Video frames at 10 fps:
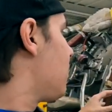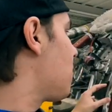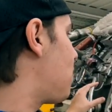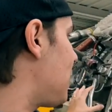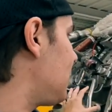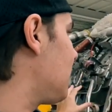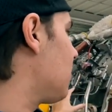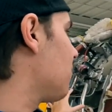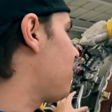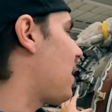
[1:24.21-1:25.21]
they're
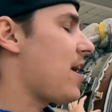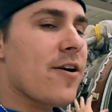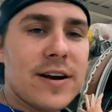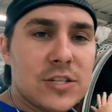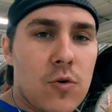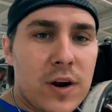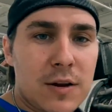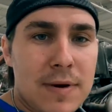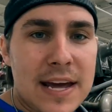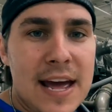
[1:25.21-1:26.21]
banking on the fire is
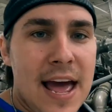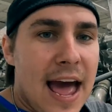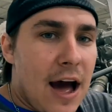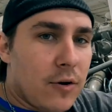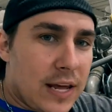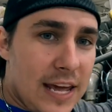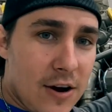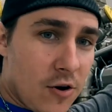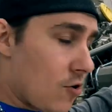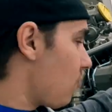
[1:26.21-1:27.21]
going to be out
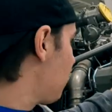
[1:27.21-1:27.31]
here,